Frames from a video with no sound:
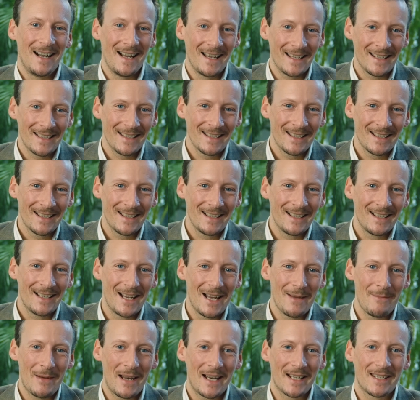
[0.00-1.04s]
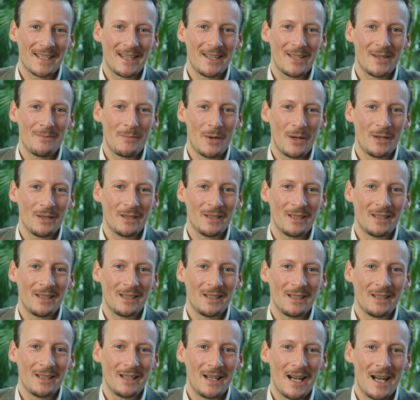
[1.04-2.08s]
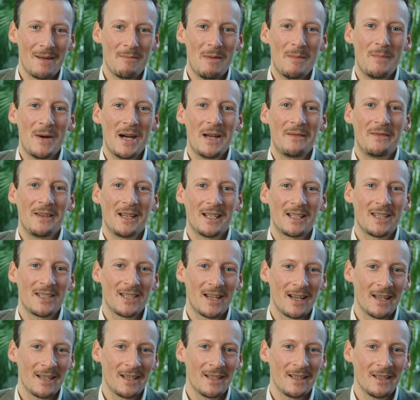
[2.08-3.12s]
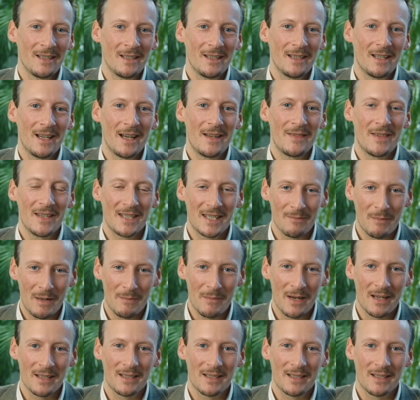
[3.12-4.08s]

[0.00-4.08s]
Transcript: Hi, I'm Alexander Bond. I'm a biophilic designer, and this is my